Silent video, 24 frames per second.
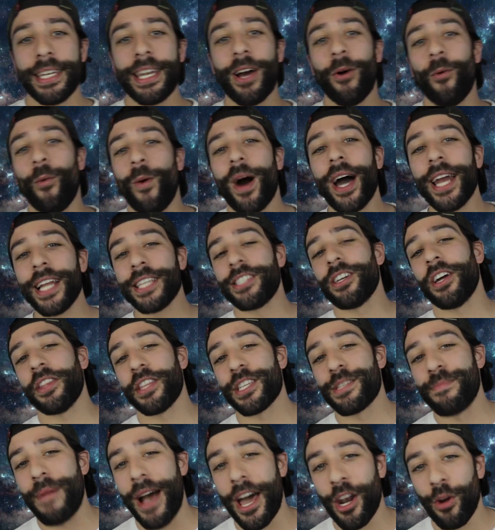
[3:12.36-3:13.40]
Now, why does all
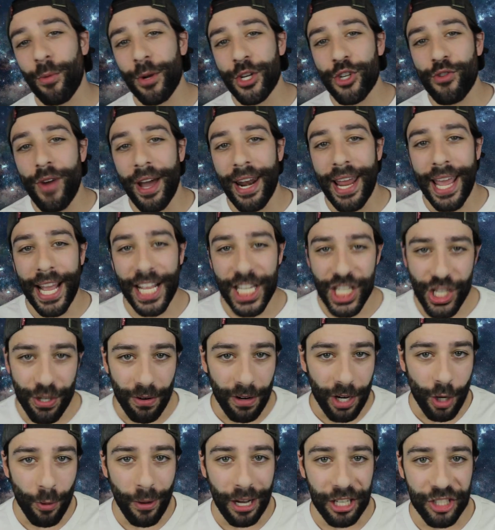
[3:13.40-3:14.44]
this matter when trying to answer
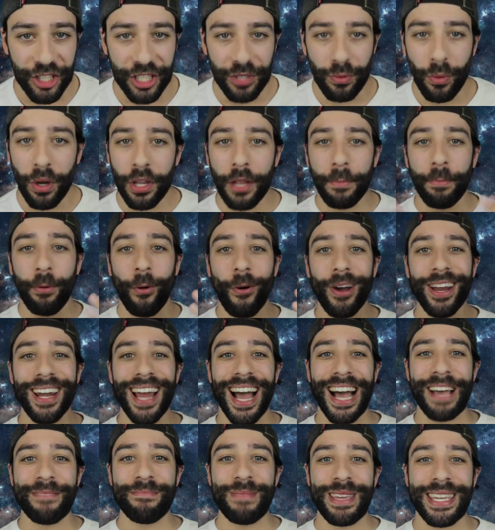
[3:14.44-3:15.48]
our question? Well, the point
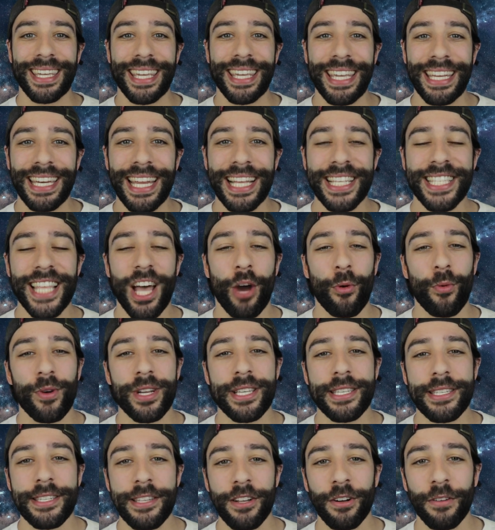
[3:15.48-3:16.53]
I'm making is that we're
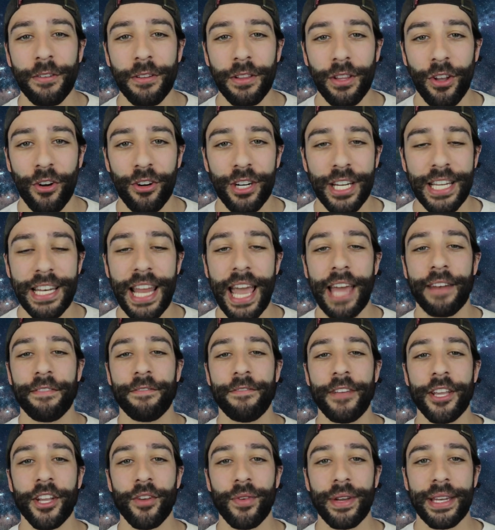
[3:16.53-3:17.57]
still learning and
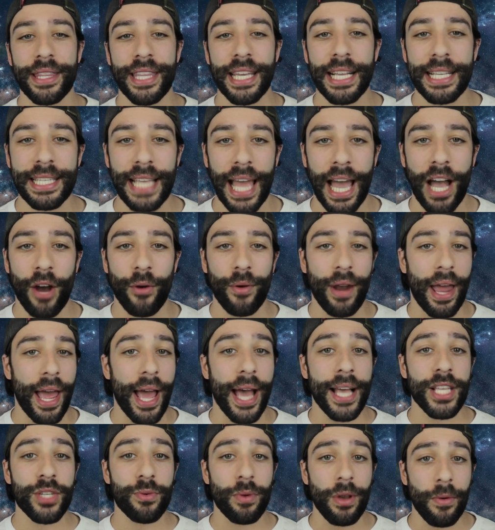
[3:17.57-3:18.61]
figuring things out
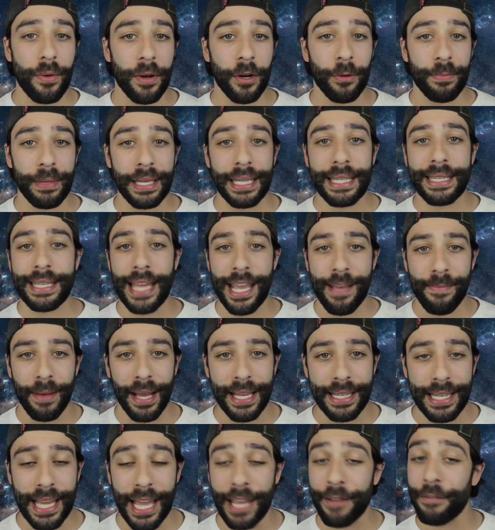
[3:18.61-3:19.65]
as we will be day
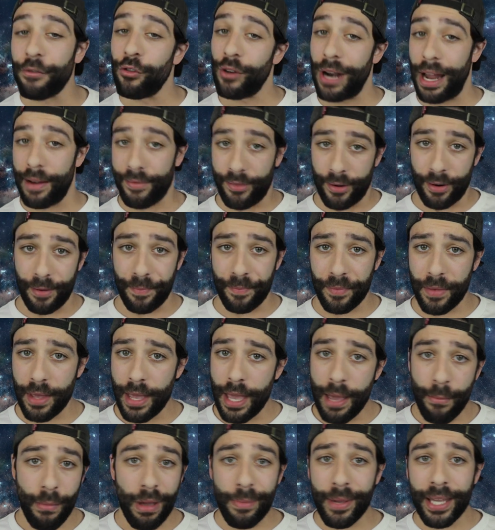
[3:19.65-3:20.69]
by day forever.
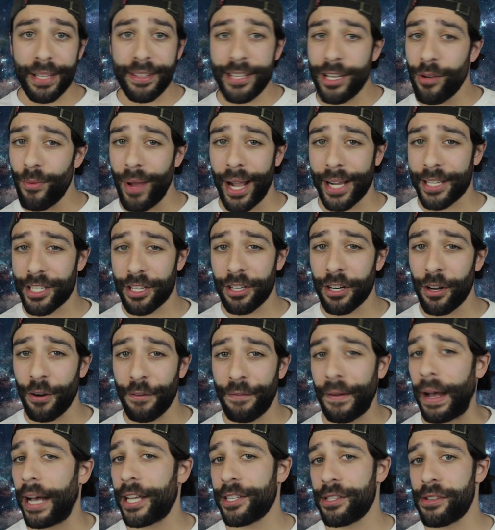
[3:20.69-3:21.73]
Maybe a T-Rex could go
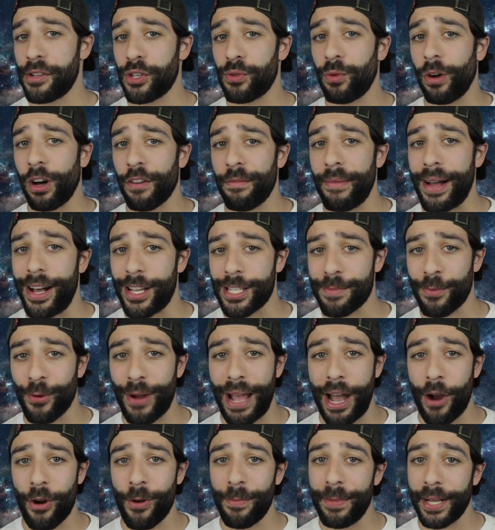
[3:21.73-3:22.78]
faster than 12 miles per
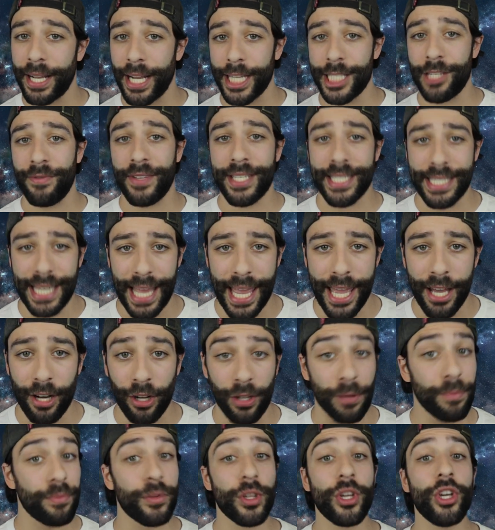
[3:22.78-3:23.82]
hour because of its
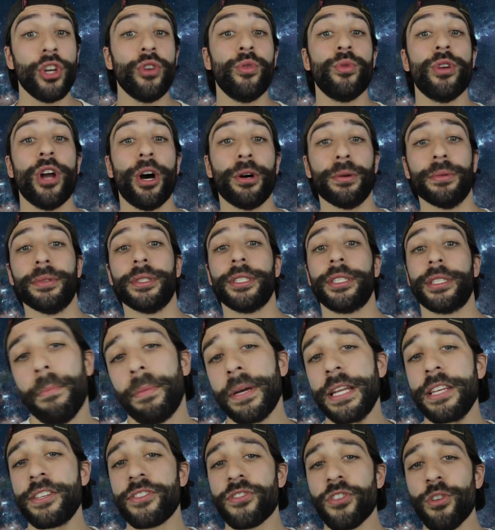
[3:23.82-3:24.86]
tail. Who knows?
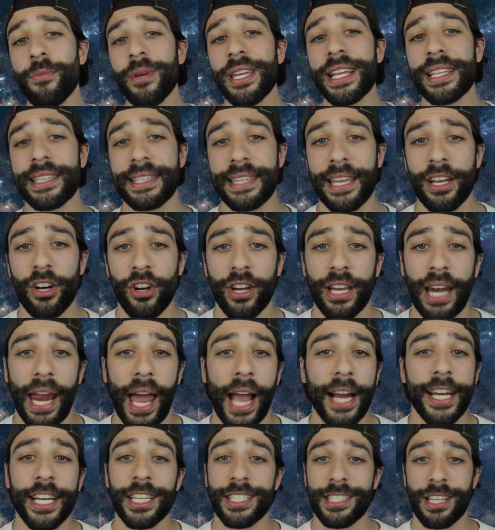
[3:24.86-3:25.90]
But assuming its tail could
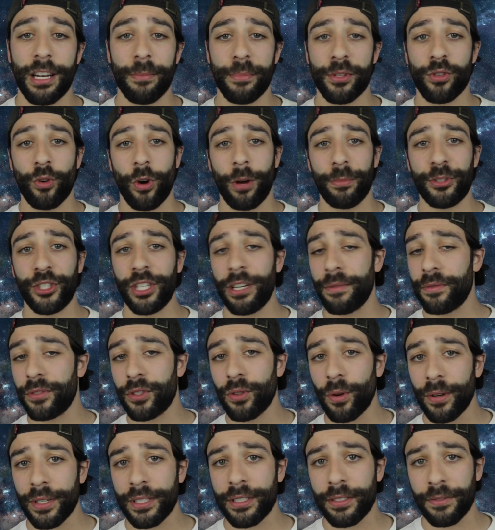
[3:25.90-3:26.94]
act as an absorption of
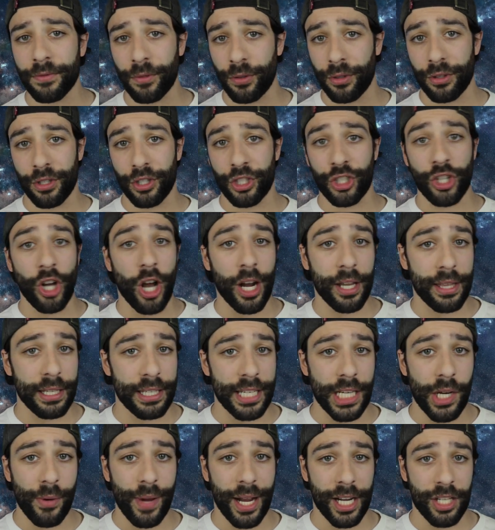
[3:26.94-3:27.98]
sorts for the shock the
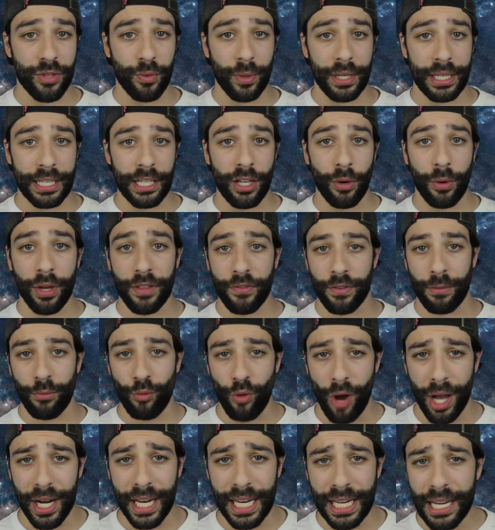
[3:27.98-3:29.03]
T-Rex would deal with from
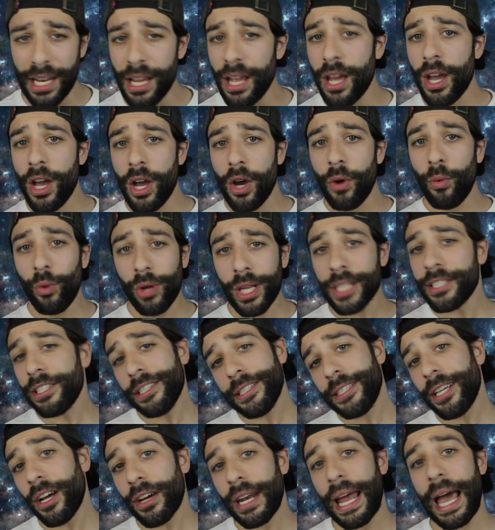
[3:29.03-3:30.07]
running, well, let's
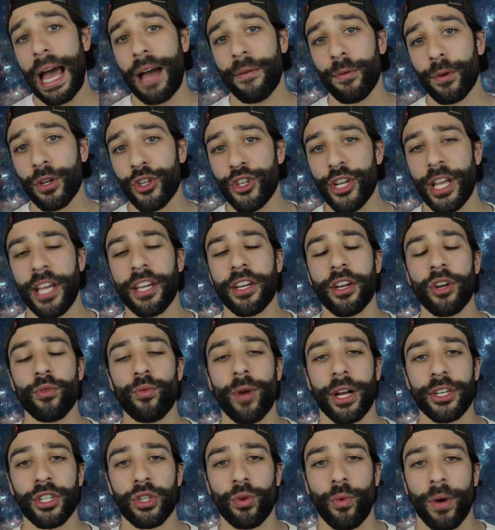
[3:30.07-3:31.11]
just say on average, it could
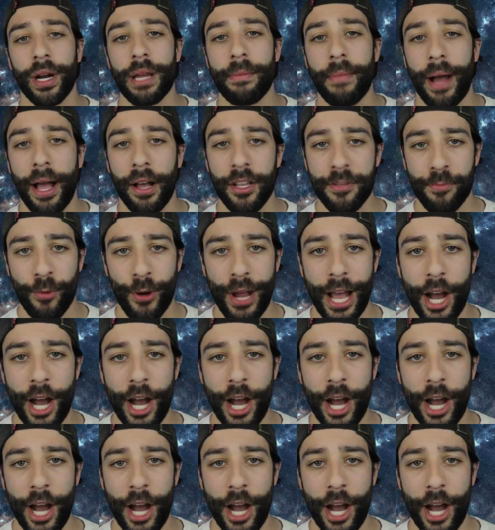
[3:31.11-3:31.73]
run 20 miles per